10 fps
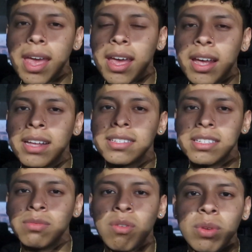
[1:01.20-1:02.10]
and
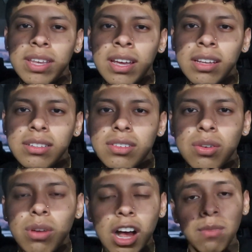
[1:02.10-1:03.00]
see what we get.
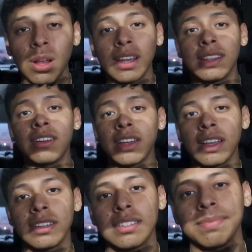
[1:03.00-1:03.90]
So I'll vlog in there, I
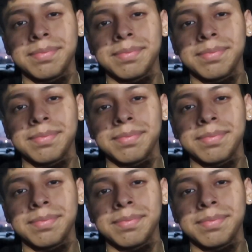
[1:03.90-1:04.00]
guess.